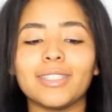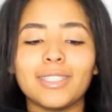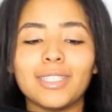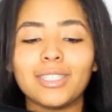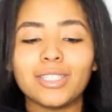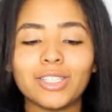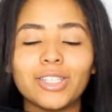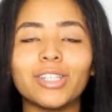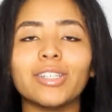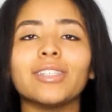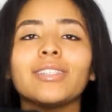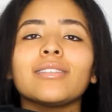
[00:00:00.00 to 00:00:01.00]

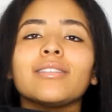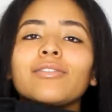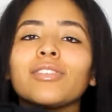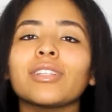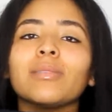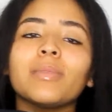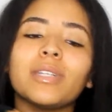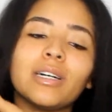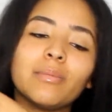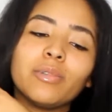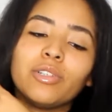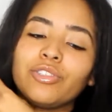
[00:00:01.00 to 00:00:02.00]
t-shirt. This is really
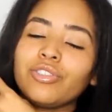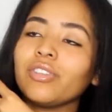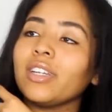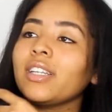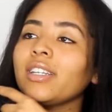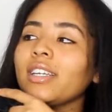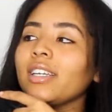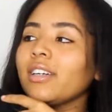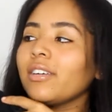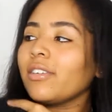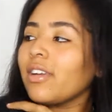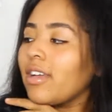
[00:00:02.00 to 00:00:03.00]
becoming a trend
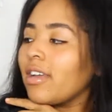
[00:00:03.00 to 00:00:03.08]
now.